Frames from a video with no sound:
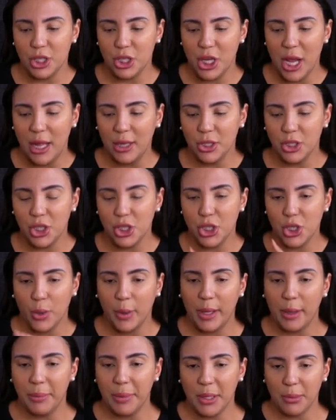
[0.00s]
The challenge is
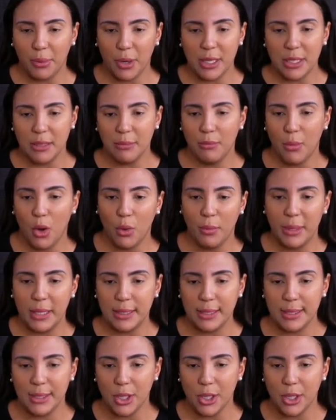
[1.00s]
showing up in the present moment.